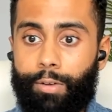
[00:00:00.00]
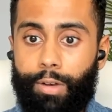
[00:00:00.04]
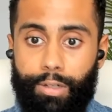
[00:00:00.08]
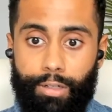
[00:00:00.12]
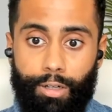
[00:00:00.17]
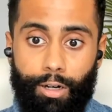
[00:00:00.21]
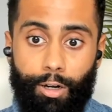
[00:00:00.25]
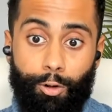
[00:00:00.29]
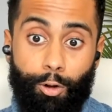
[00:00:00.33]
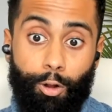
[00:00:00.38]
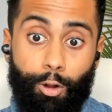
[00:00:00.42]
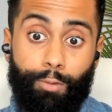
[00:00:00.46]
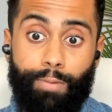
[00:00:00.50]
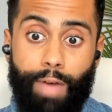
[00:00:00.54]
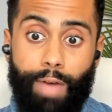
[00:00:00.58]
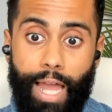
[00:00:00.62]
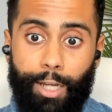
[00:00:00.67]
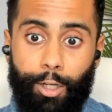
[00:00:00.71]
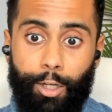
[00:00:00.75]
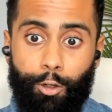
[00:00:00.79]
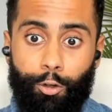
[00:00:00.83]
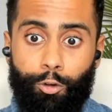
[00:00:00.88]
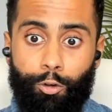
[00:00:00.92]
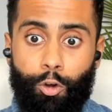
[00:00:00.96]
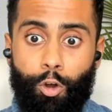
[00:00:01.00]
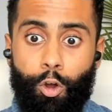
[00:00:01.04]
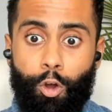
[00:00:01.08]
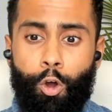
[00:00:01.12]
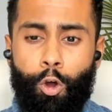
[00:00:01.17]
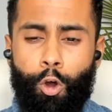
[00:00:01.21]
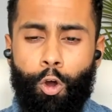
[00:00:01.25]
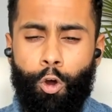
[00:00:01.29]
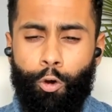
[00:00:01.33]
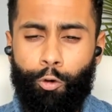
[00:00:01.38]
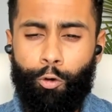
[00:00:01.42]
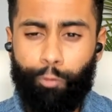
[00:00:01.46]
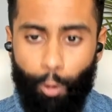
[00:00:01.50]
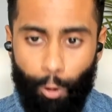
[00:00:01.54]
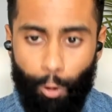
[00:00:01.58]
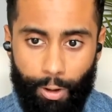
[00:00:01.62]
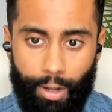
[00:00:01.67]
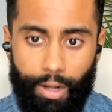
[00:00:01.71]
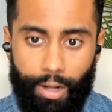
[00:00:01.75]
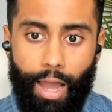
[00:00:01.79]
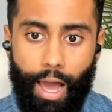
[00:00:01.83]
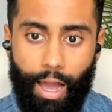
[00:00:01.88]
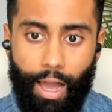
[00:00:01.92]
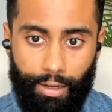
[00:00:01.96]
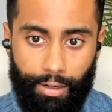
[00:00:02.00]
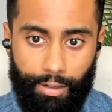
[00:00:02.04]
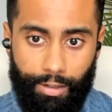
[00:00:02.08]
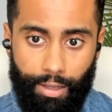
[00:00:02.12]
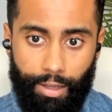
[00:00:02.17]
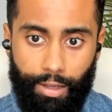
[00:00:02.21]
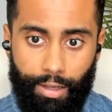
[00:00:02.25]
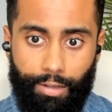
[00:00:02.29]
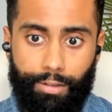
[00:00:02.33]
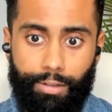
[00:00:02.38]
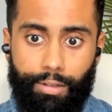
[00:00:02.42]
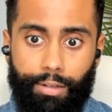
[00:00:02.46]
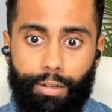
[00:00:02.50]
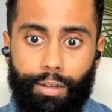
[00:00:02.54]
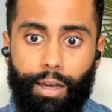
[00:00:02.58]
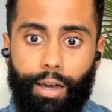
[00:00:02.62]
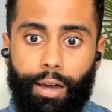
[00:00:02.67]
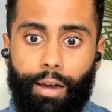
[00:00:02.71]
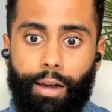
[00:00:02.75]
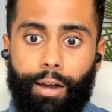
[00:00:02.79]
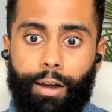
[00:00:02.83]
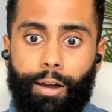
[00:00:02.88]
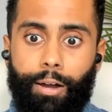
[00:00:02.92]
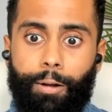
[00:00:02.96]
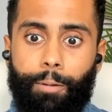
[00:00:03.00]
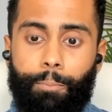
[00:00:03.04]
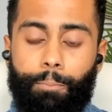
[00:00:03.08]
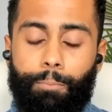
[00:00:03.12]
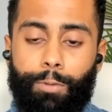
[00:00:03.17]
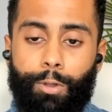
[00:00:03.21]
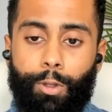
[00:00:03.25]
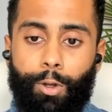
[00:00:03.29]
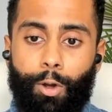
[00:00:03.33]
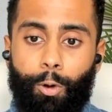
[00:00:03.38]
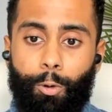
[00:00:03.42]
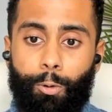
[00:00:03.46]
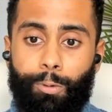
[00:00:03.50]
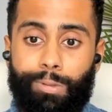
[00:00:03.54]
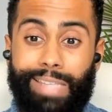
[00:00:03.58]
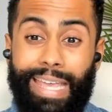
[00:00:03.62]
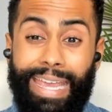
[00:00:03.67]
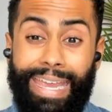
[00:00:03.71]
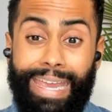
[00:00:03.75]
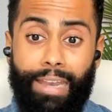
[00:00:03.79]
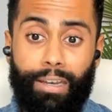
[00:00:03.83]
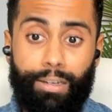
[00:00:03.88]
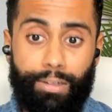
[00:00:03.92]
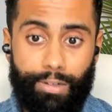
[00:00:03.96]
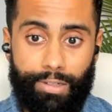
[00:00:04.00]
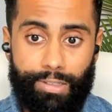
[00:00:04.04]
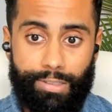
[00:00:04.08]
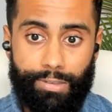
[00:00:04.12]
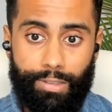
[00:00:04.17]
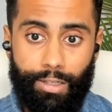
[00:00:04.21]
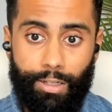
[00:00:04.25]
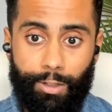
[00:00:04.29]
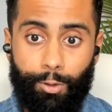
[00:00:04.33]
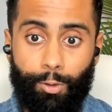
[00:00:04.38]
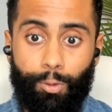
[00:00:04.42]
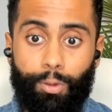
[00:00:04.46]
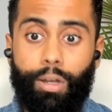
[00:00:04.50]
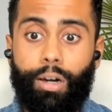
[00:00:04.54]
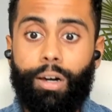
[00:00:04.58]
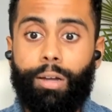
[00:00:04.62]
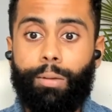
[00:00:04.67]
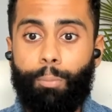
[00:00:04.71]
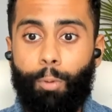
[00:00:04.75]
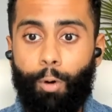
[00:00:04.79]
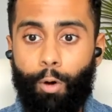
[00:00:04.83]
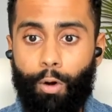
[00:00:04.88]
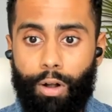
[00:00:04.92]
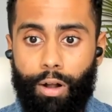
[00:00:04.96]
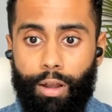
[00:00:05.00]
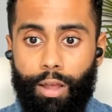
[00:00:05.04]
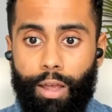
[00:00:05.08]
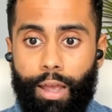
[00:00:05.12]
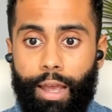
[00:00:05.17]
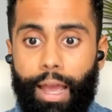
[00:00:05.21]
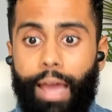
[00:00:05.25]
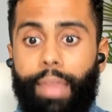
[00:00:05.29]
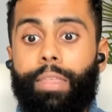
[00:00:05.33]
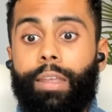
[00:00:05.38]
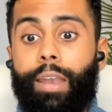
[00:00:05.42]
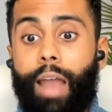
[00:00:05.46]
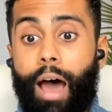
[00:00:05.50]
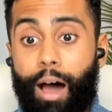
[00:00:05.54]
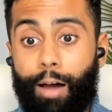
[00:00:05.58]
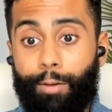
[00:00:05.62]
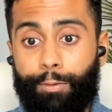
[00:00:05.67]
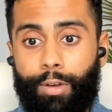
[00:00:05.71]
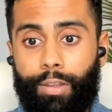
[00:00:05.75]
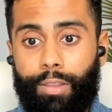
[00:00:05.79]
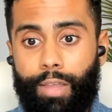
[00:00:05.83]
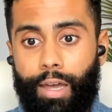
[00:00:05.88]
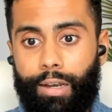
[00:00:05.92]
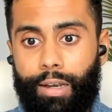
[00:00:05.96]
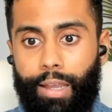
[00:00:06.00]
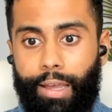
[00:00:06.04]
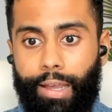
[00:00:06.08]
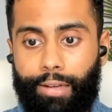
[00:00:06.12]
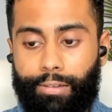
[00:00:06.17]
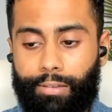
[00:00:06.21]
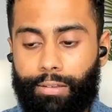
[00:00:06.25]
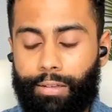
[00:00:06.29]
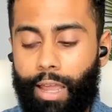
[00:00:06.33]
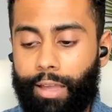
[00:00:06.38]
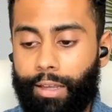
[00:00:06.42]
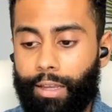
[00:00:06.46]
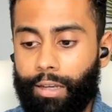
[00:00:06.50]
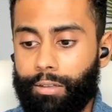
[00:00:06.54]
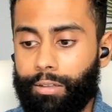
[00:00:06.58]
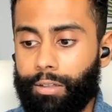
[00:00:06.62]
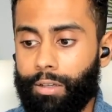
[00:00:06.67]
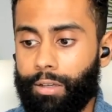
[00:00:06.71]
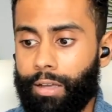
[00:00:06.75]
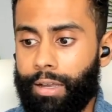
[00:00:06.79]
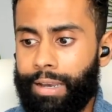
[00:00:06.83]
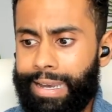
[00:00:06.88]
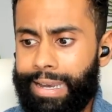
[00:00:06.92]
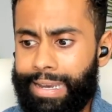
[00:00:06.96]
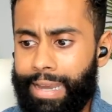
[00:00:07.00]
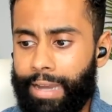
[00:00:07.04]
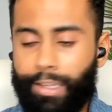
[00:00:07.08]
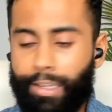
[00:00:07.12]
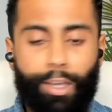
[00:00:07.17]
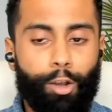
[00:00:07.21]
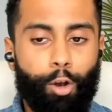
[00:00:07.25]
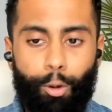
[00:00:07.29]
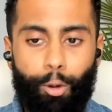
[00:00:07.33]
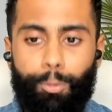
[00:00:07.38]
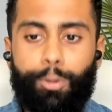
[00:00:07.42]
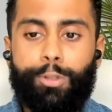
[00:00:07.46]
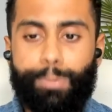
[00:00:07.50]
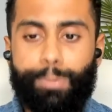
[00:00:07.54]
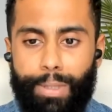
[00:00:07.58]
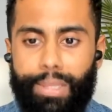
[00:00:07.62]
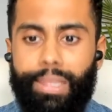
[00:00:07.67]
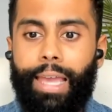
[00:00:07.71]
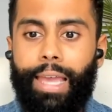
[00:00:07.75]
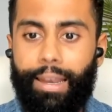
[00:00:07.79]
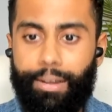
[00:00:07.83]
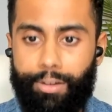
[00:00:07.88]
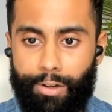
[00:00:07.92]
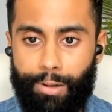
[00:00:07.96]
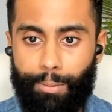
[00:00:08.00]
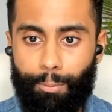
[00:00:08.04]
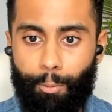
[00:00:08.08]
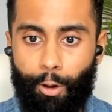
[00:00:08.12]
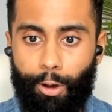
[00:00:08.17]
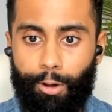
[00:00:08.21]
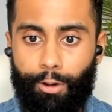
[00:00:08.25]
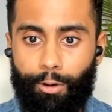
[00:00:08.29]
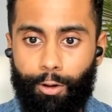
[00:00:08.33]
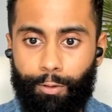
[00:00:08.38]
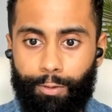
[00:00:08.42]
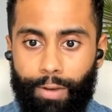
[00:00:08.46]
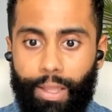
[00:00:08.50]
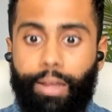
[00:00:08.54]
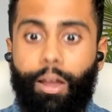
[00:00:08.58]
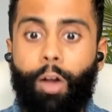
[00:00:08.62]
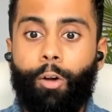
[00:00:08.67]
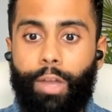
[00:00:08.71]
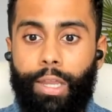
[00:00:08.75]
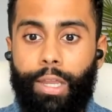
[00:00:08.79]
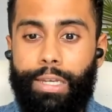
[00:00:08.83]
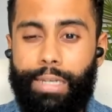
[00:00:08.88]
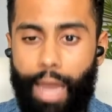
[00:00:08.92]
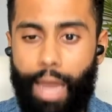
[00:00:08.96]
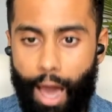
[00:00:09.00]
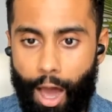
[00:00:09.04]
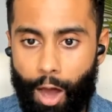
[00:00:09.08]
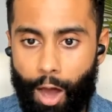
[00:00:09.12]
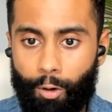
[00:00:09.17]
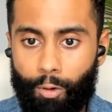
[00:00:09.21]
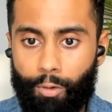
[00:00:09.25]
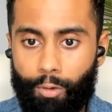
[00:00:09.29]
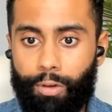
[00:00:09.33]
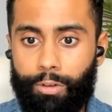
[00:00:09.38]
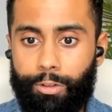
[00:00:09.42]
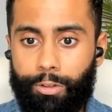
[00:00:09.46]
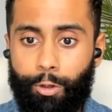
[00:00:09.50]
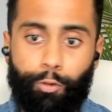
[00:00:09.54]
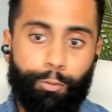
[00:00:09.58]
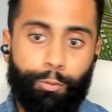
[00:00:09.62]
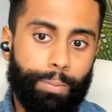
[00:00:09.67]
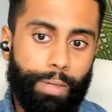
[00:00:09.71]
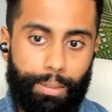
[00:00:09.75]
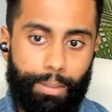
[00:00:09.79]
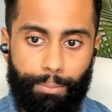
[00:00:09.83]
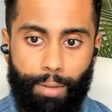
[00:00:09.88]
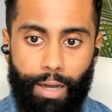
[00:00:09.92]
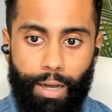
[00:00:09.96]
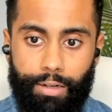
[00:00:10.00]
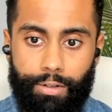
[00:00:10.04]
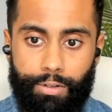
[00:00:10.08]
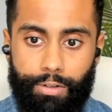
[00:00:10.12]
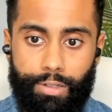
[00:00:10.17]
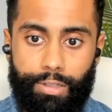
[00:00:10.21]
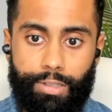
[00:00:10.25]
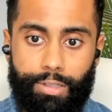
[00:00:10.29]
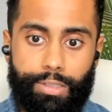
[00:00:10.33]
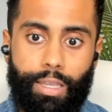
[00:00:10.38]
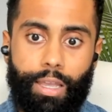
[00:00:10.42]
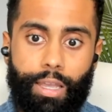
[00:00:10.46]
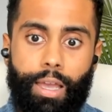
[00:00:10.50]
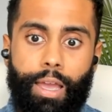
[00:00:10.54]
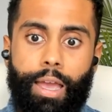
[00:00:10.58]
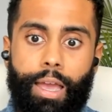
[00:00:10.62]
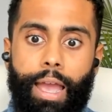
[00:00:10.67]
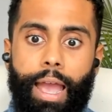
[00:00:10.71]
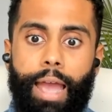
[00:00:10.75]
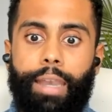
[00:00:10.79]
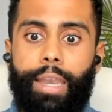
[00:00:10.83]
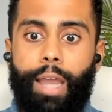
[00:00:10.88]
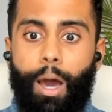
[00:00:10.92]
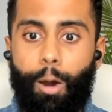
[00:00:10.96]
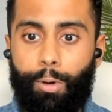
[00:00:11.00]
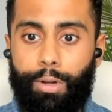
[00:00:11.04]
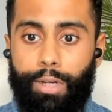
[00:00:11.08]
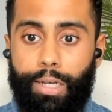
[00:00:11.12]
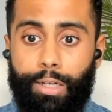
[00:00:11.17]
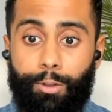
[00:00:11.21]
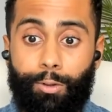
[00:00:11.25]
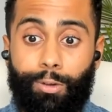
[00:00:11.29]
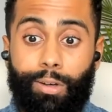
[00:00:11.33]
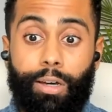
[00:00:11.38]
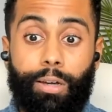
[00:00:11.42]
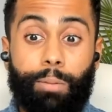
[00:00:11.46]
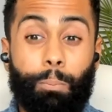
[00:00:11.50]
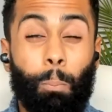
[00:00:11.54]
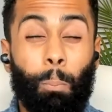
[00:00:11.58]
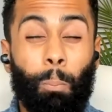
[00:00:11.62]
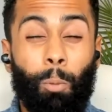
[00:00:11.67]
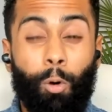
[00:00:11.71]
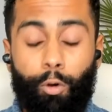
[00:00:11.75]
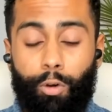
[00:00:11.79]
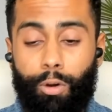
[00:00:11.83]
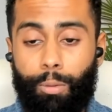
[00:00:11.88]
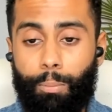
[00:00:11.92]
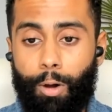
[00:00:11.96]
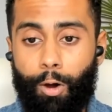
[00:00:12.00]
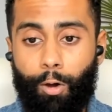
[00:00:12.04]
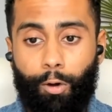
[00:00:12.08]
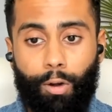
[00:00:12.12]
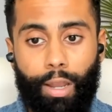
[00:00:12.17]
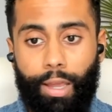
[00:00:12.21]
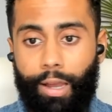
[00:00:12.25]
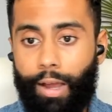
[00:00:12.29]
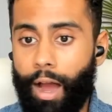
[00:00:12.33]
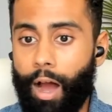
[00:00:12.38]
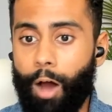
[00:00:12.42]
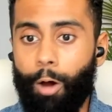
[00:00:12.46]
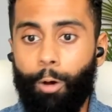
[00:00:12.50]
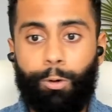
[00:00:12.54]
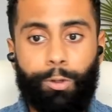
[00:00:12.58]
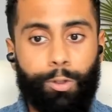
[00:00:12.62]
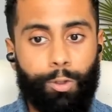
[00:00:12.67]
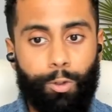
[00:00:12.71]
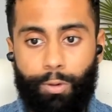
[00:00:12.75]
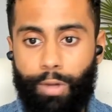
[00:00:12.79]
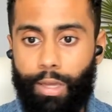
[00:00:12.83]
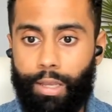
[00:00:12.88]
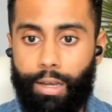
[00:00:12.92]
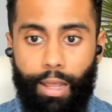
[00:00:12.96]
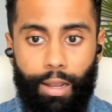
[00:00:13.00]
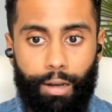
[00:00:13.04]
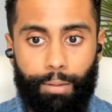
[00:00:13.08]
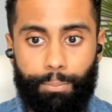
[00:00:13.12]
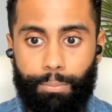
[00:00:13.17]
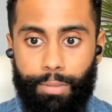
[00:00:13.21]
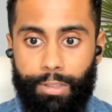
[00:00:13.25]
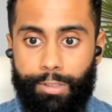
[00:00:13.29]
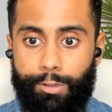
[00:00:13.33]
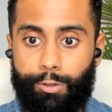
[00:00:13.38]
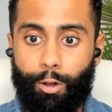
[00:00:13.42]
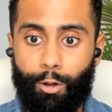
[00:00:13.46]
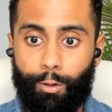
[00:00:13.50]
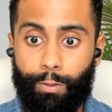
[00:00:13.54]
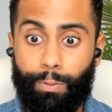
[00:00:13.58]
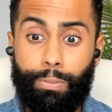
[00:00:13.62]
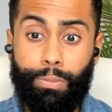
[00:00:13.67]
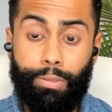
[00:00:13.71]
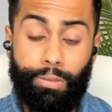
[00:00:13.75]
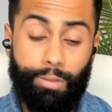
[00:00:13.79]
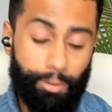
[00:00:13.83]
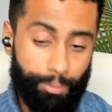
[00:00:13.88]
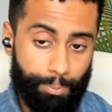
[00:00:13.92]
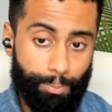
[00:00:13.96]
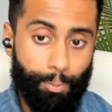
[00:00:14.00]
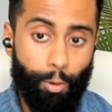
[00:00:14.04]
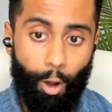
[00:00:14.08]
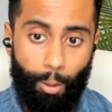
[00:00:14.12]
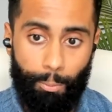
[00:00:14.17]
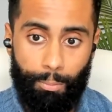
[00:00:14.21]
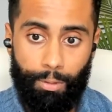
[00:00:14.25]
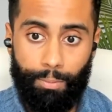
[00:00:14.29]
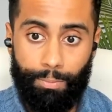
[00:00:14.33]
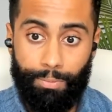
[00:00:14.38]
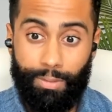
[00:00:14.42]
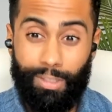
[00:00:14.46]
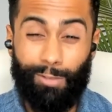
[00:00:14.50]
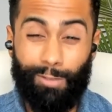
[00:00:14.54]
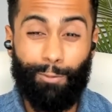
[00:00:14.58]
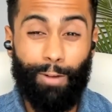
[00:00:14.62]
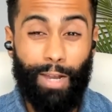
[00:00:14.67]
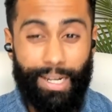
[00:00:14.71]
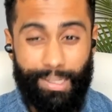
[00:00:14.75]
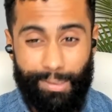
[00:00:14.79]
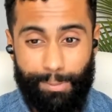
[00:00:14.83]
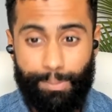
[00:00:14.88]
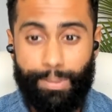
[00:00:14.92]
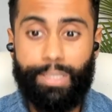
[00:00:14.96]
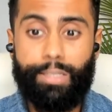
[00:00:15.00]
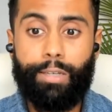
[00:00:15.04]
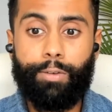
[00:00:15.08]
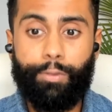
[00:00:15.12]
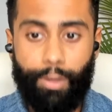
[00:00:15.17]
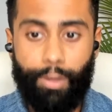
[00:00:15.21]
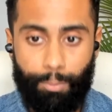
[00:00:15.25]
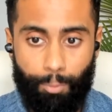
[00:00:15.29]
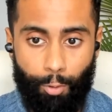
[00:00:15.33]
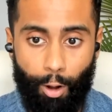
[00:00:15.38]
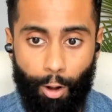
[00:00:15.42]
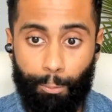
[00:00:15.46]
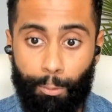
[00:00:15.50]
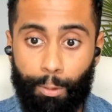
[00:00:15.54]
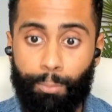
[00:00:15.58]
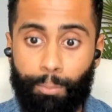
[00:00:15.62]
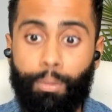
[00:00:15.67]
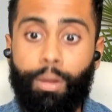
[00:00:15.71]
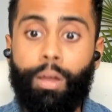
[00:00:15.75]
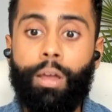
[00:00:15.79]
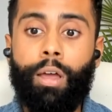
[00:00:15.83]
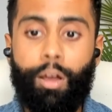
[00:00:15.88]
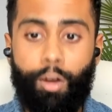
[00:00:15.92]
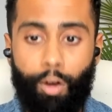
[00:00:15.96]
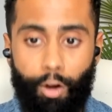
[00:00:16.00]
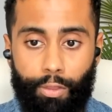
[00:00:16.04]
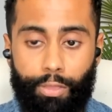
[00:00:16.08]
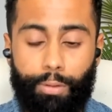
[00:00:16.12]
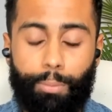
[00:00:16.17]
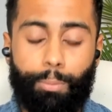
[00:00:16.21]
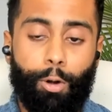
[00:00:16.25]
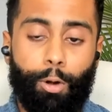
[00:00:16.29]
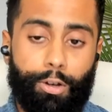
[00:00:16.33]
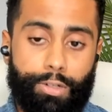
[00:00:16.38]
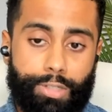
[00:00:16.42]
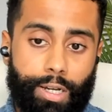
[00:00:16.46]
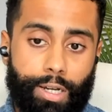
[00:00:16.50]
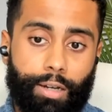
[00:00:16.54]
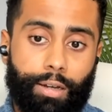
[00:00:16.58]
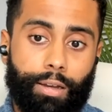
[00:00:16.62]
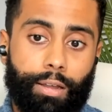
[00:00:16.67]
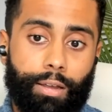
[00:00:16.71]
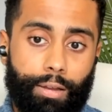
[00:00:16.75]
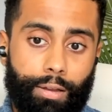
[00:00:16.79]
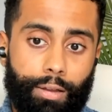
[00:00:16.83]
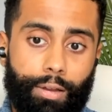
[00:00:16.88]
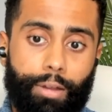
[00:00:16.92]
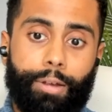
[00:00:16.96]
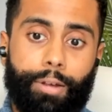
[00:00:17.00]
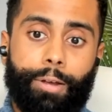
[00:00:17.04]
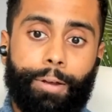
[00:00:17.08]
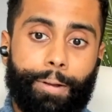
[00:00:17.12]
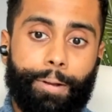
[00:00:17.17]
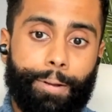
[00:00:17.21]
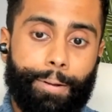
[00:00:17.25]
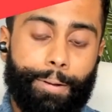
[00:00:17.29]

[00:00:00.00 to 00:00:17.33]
return on value for an architect, um, you know, who's interested to learn more. And then after that, like it, like it, it can almost be the entry point of like, okay, now you've piqued my interest, and now I need to learn more about like how you can help me solve this problem, this very specific problem on the project.